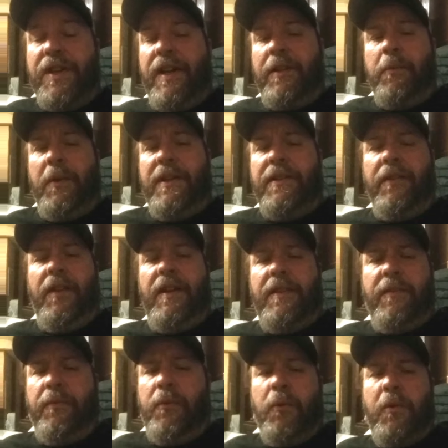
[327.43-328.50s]
You have to wait till like
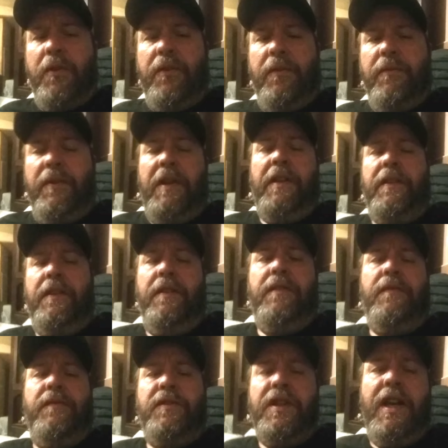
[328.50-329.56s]
the 4th or 5th
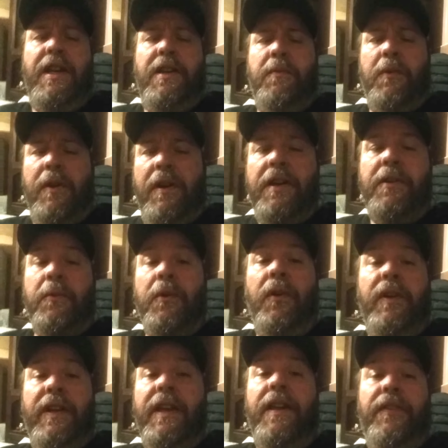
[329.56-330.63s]
of January to
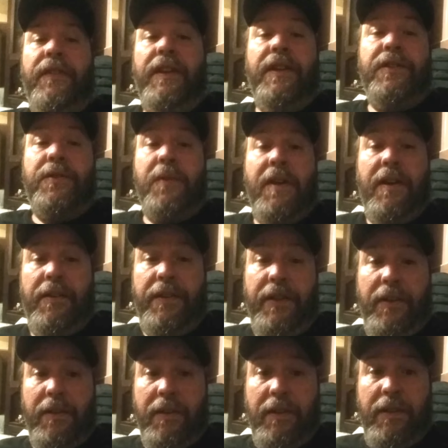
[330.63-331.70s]
really get things around
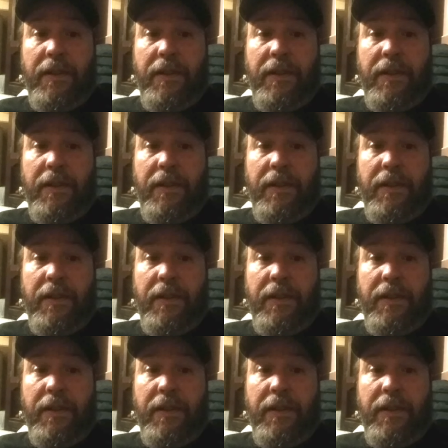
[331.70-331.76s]
here.